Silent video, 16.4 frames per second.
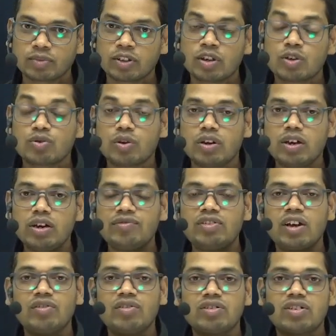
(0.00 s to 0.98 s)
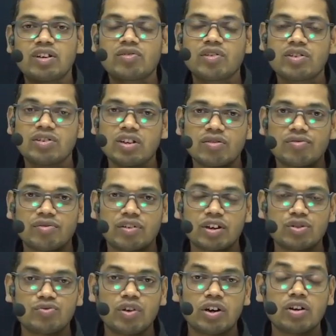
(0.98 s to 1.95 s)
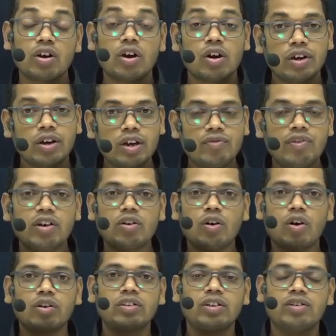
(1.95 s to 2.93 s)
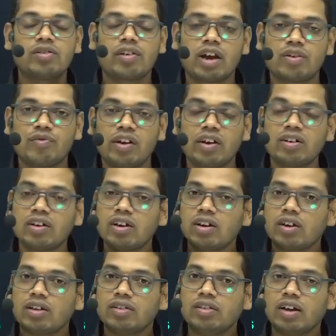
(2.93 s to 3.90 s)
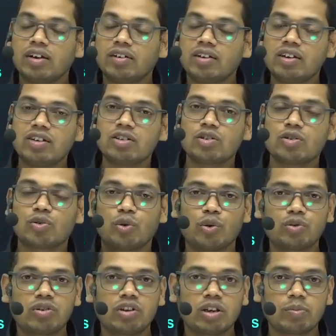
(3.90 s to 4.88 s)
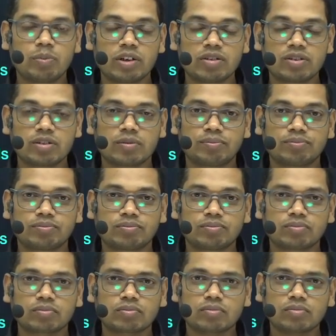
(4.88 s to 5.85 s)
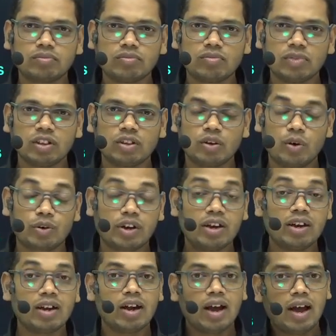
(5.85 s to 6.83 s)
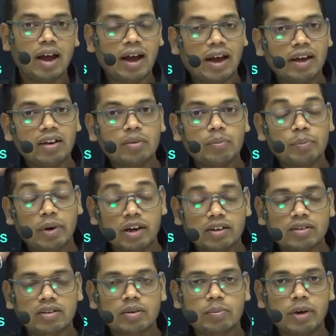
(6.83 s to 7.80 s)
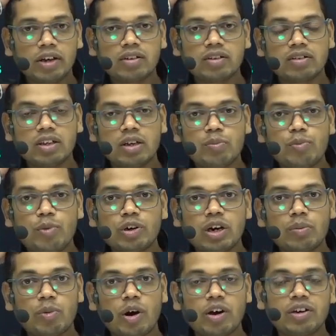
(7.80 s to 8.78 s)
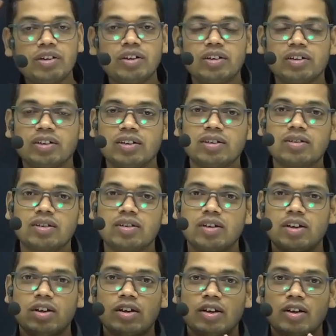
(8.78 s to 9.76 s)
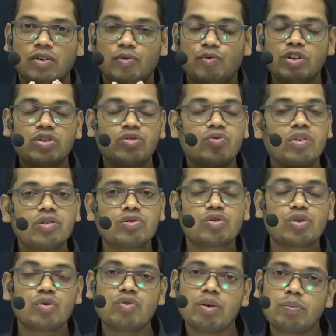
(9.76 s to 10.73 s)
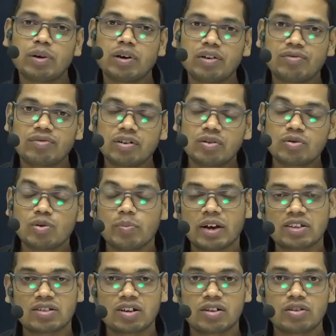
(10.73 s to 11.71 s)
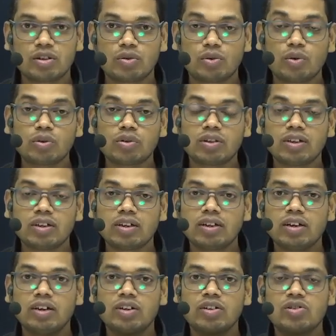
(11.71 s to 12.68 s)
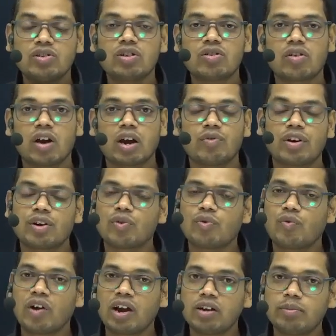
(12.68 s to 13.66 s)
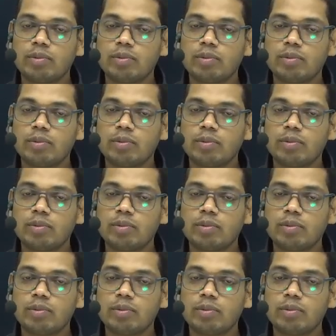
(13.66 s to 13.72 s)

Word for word: So if there is increase in fresh weight, even or the dry weight, there is growth taking place. Okay, and but the important point here is, which one should we prefer to measure the growth? It is the dry weight. Why?